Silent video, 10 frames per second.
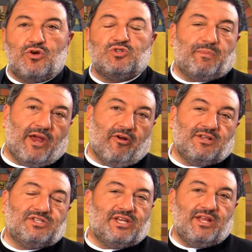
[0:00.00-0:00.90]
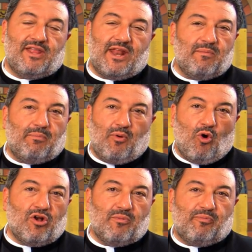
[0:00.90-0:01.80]
those parents in that
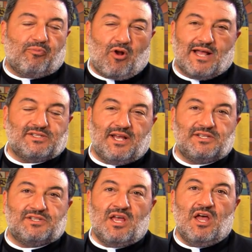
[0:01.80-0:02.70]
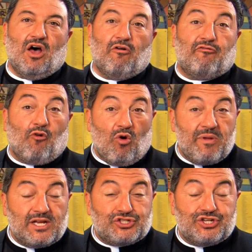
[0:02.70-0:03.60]
important process of
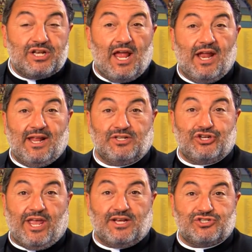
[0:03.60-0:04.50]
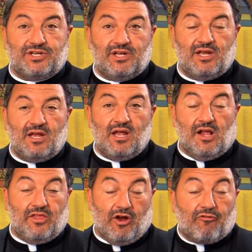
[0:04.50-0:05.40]
formation and education.
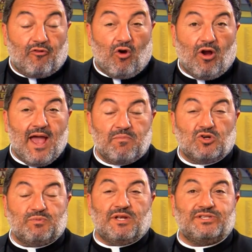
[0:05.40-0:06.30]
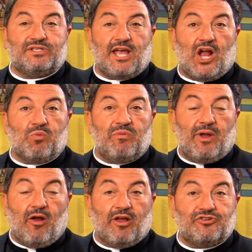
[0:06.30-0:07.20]
Therefore, at Most Blessed Sacrament
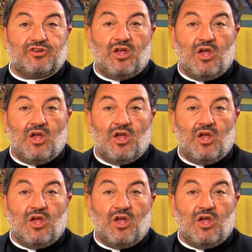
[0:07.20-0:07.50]
Parish,